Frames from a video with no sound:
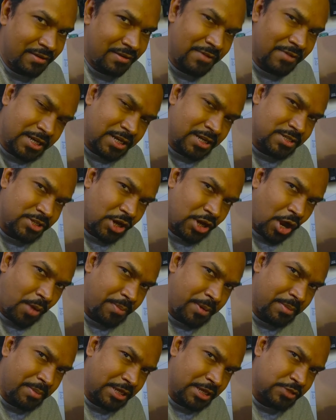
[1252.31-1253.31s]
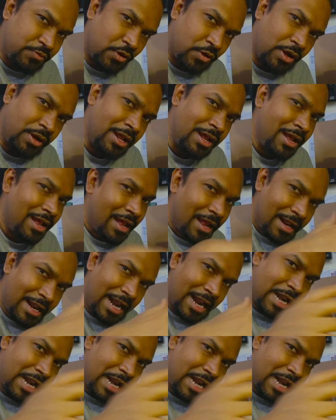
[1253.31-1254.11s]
Vectors are optimized for random